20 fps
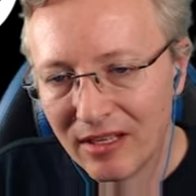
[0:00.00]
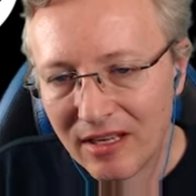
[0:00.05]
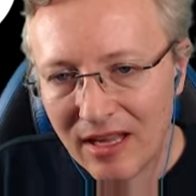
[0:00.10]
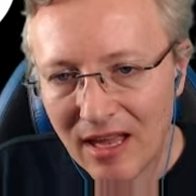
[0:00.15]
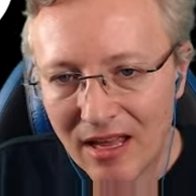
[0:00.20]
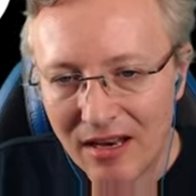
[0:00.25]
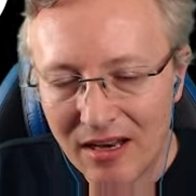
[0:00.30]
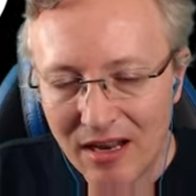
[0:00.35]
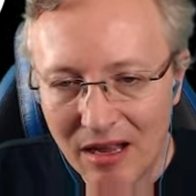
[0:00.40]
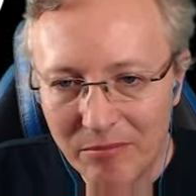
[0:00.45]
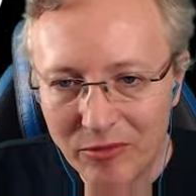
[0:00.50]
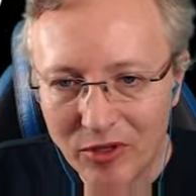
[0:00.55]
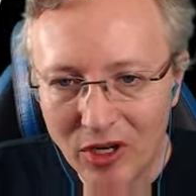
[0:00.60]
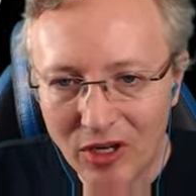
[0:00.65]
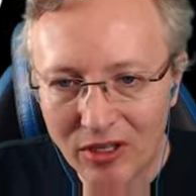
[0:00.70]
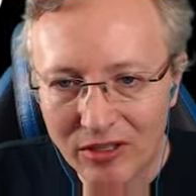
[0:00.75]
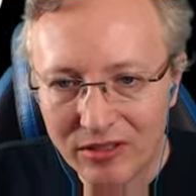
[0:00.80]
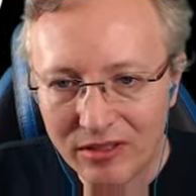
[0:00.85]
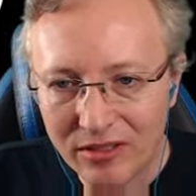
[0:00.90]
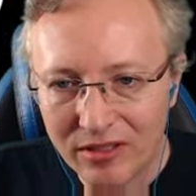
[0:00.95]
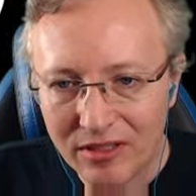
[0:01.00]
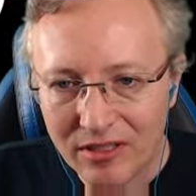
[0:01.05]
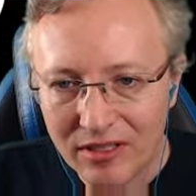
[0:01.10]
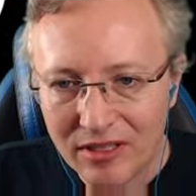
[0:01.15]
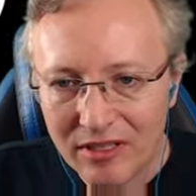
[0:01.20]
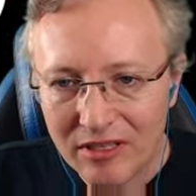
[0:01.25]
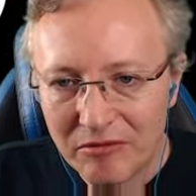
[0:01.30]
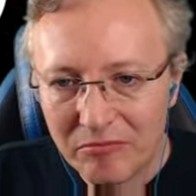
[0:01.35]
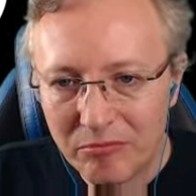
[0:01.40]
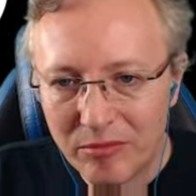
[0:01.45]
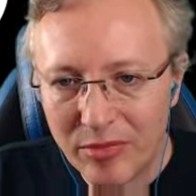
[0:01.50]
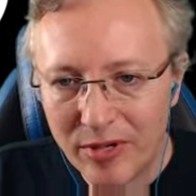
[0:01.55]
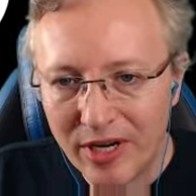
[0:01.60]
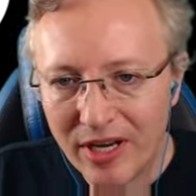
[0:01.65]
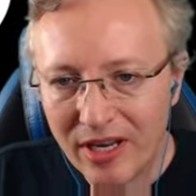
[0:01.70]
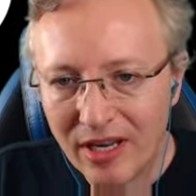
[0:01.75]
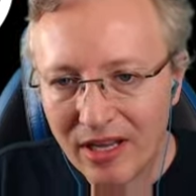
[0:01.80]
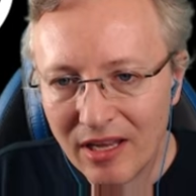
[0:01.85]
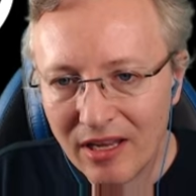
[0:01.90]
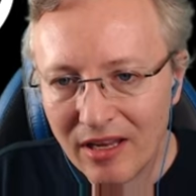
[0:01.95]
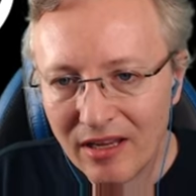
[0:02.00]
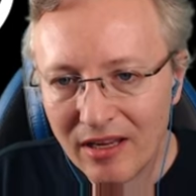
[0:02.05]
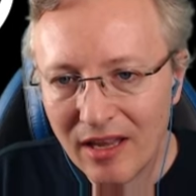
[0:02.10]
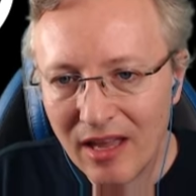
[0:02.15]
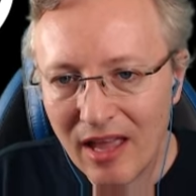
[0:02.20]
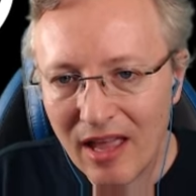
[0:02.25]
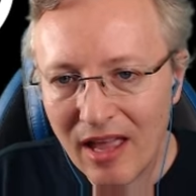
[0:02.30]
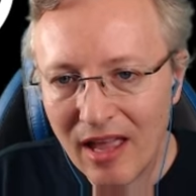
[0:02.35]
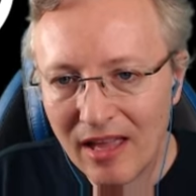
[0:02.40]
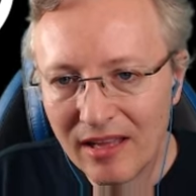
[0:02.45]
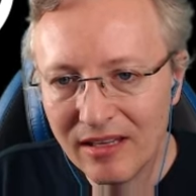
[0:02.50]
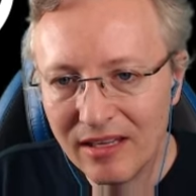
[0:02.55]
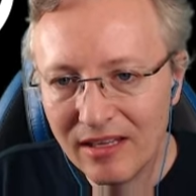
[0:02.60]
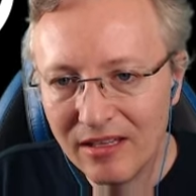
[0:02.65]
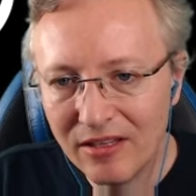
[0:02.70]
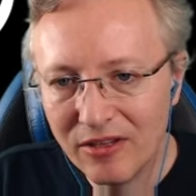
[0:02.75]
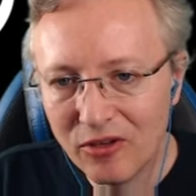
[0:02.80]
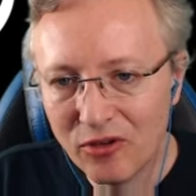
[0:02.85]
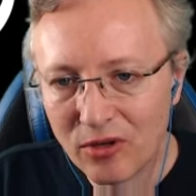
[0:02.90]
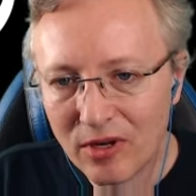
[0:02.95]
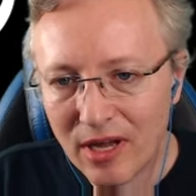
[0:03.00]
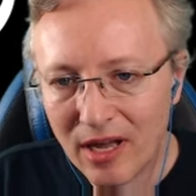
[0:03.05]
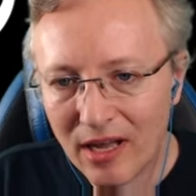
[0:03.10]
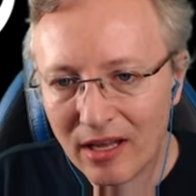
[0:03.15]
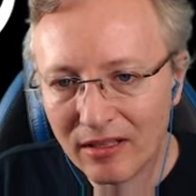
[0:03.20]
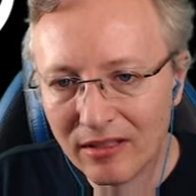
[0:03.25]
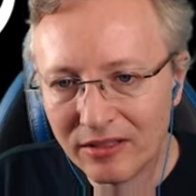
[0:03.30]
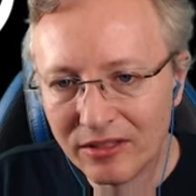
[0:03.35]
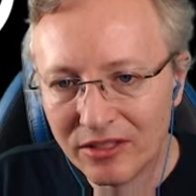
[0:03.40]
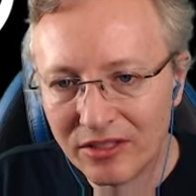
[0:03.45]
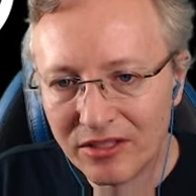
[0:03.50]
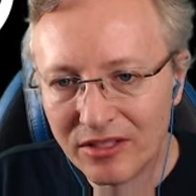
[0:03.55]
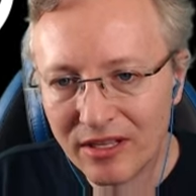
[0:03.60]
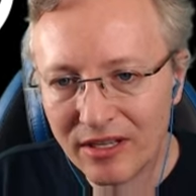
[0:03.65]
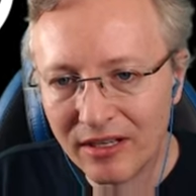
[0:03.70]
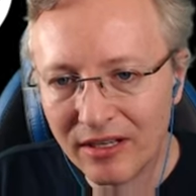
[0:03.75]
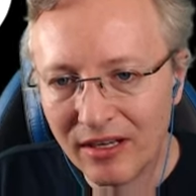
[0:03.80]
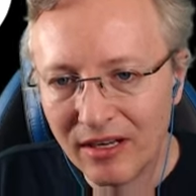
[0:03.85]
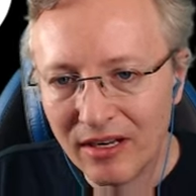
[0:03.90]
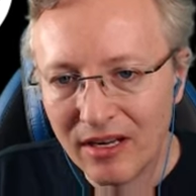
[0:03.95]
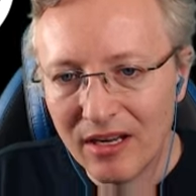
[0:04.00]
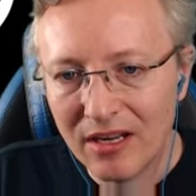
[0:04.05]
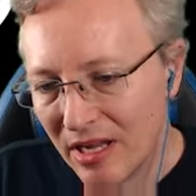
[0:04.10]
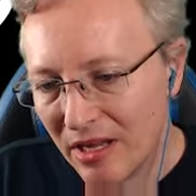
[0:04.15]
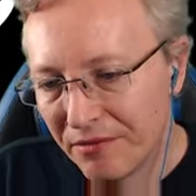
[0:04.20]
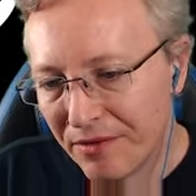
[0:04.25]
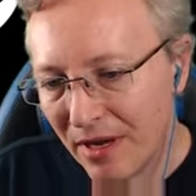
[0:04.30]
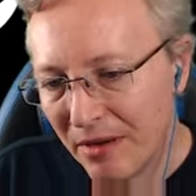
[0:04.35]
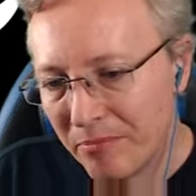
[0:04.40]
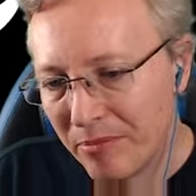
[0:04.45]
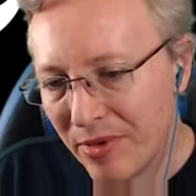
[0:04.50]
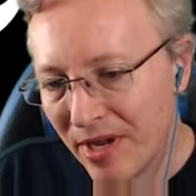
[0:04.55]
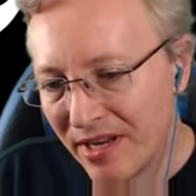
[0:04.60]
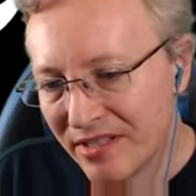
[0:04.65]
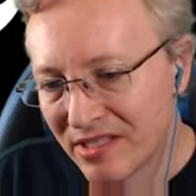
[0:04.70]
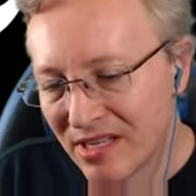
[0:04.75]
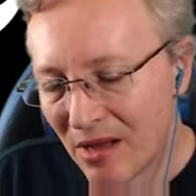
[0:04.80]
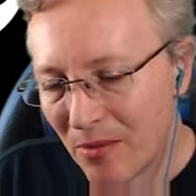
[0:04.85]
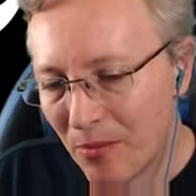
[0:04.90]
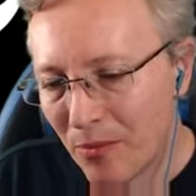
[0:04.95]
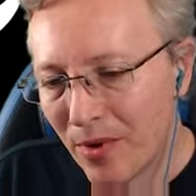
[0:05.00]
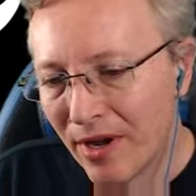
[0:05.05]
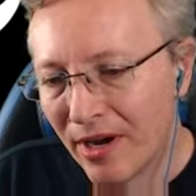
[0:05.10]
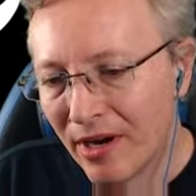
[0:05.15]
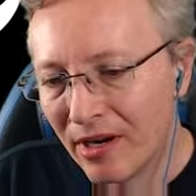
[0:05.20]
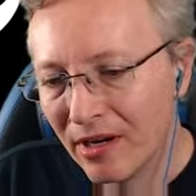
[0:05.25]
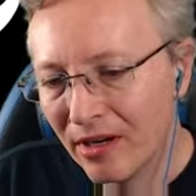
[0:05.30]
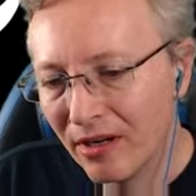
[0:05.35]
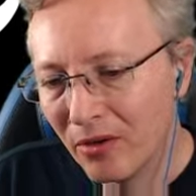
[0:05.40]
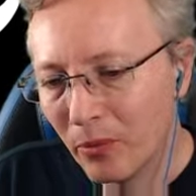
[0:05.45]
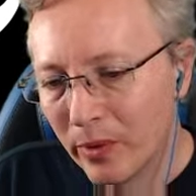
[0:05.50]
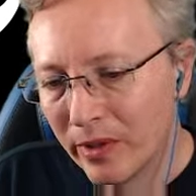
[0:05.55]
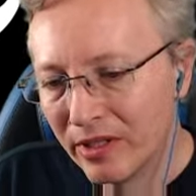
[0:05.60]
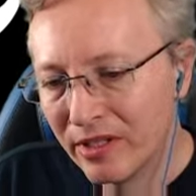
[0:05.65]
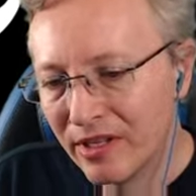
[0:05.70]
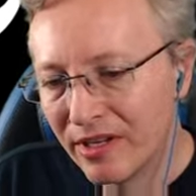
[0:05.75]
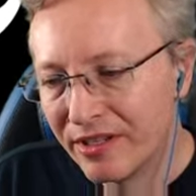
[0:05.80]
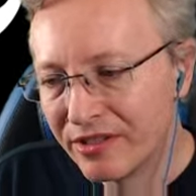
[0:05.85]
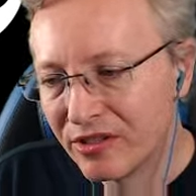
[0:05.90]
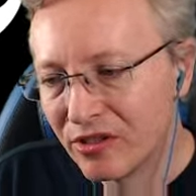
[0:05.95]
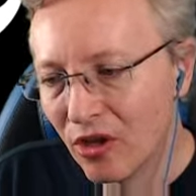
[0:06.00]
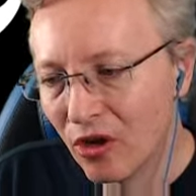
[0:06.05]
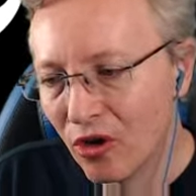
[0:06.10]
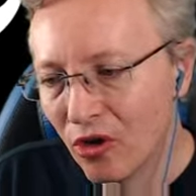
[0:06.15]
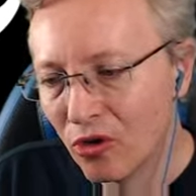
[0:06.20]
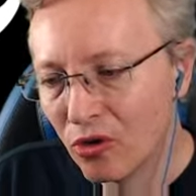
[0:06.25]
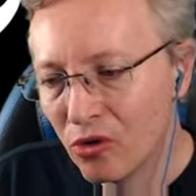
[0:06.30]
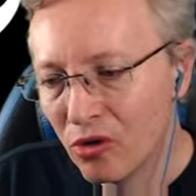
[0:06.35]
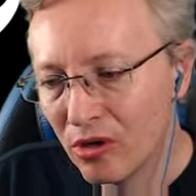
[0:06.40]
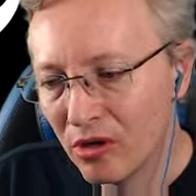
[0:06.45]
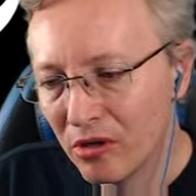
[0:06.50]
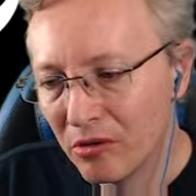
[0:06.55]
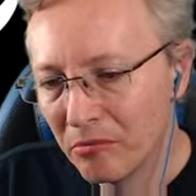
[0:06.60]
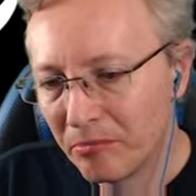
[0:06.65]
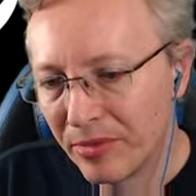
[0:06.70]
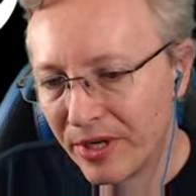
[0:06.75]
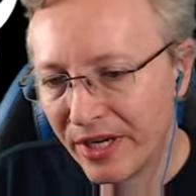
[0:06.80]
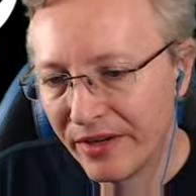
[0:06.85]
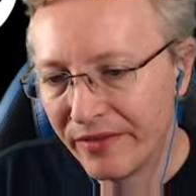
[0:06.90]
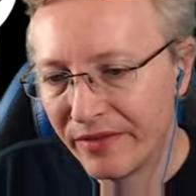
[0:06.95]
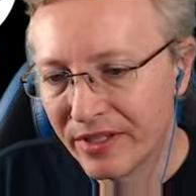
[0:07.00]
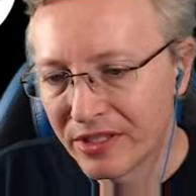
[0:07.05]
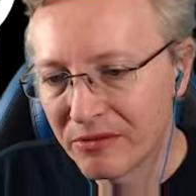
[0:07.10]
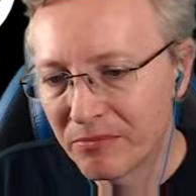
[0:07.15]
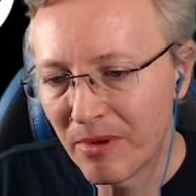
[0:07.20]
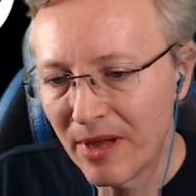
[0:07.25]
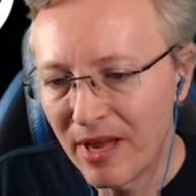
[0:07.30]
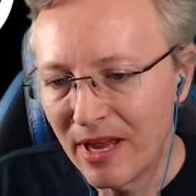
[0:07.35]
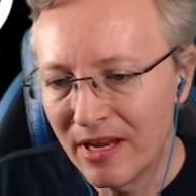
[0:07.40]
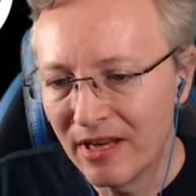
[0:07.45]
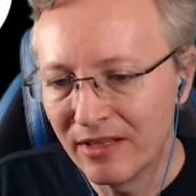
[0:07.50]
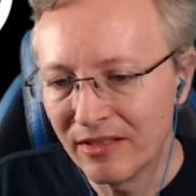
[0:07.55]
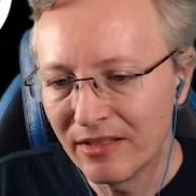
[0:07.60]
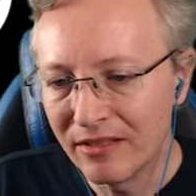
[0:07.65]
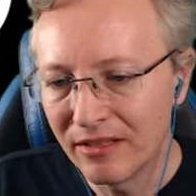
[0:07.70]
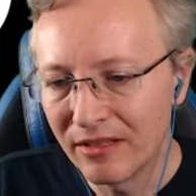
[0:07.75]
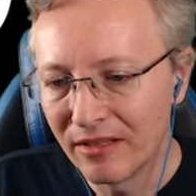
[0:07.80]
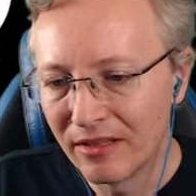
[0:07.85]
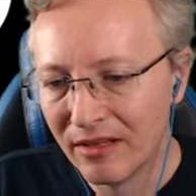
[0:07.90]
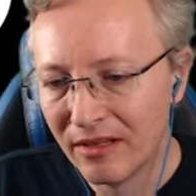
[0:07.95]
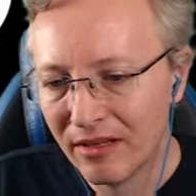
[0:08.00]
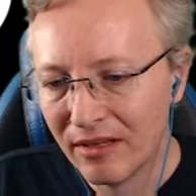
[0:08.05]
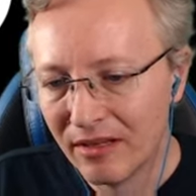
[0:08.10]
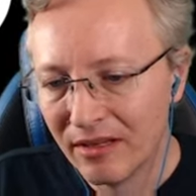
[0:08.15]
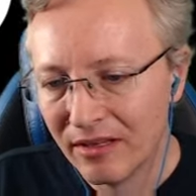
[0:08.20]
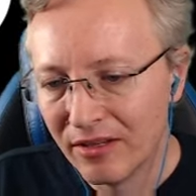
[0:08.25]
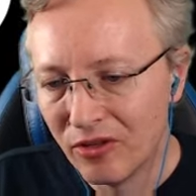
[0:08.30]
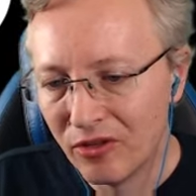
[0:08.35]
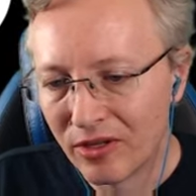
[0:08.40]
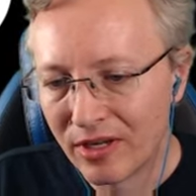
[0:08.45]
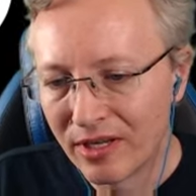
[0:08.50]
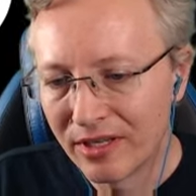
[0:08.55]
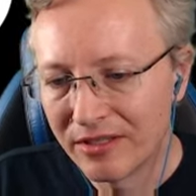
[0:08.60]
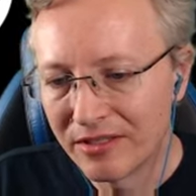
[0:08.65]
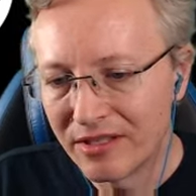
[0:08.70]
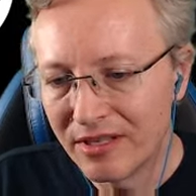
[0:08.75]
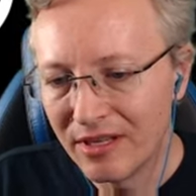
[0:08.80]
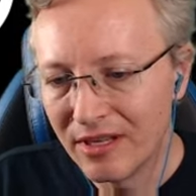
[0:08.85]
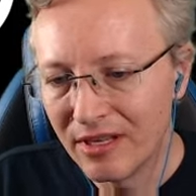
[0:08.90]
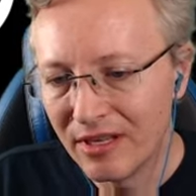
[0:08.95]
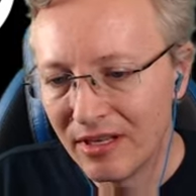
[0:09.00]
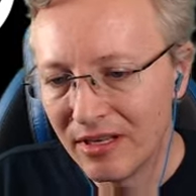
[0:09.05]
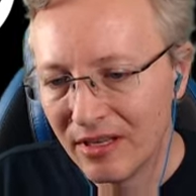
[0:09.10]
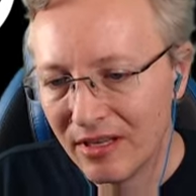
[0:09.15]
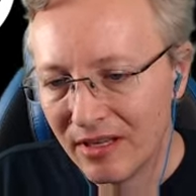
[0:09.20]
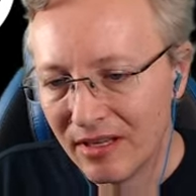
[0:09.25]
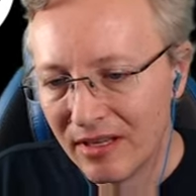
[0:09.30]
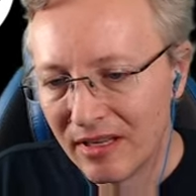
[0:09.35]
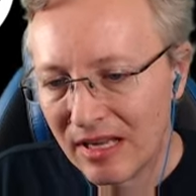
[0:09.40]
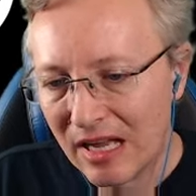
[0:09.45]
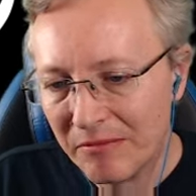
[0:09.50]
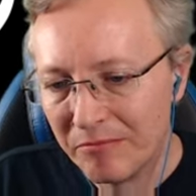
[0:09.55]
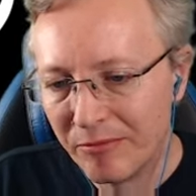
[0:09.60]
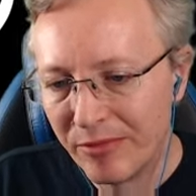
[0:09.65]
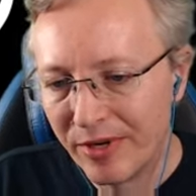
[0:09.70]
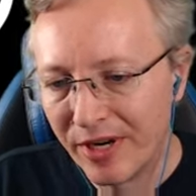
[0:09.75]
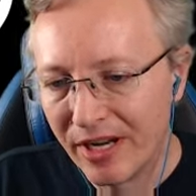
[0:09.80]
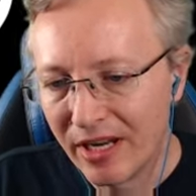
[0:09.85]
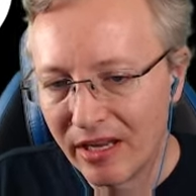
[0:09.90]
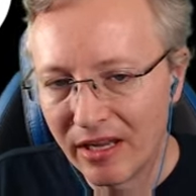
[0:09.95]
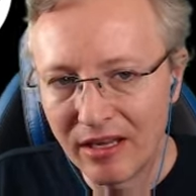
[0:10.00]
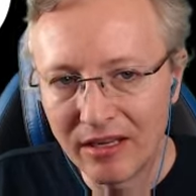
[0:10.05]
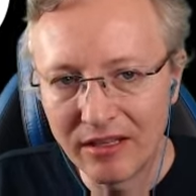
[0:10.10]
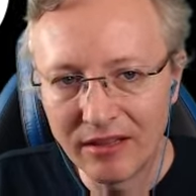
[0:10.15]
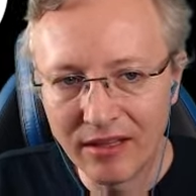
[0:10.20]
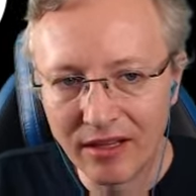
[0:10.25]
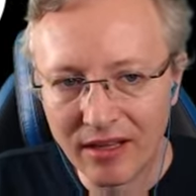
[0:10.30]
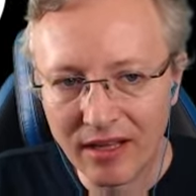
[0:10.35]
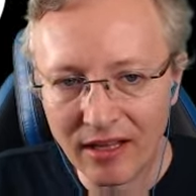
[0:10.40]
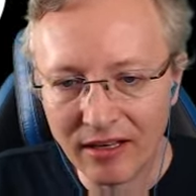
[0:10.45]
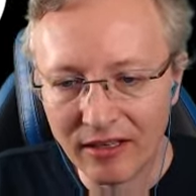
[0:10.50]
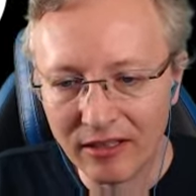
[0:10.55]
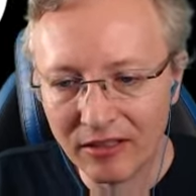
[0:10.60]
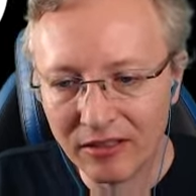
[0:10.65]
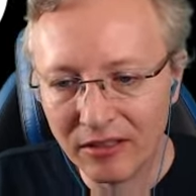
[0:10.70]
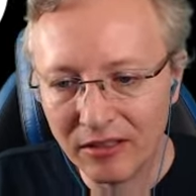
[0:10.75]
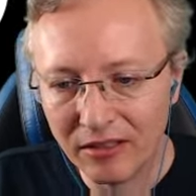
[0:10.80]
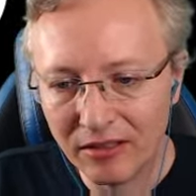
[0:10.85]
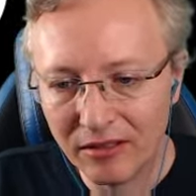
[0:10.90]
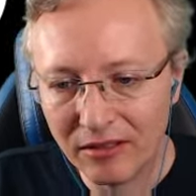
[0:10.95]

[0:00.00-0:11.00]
and I'm not bringing any new colors there. If I paint somewhere where there is no previous paint, you can see I'm bringing the color